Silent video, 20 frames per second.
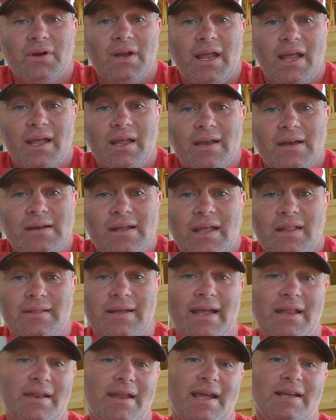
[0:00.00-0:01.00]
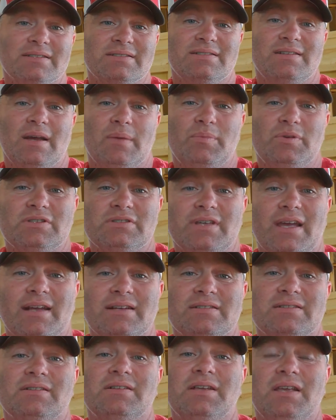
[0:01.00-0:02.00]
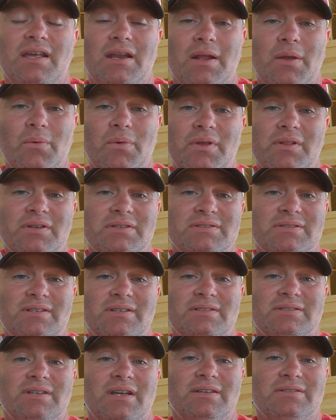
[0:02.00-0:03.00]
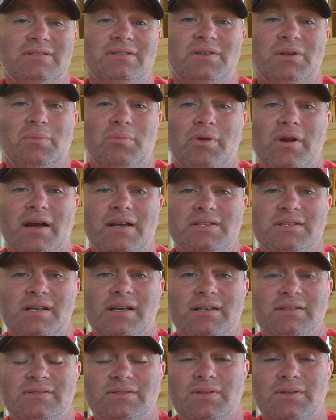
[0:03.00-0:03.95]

And that next step is actually getting with us and discussing your project.